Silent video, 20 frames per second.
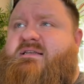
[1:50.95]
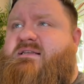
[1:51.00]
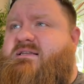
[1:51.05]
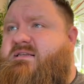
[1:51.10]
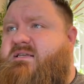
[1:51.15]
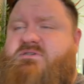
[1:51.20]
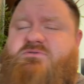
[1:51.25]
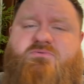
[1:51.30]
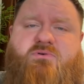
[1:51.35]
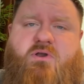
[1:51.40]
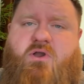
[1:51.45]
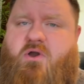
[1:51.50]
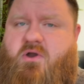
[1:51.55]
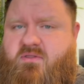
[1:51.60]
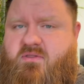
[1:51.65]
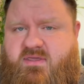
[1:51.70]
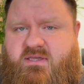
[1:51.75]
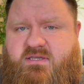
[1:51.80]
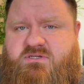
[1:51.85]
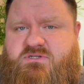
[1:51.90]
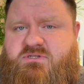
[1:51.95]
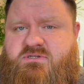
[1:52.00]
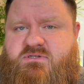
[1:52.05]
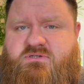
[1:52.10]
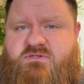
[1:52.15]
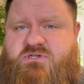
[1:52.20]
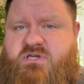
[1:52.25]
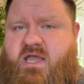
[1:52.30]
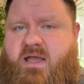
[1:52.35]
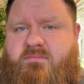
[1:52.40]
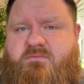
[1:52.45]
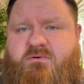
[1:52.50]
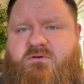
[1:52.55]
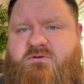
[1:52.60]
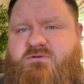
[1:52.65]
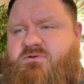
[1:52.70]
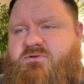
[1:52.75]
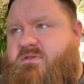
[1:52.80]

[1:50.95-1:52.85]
disregard these chapters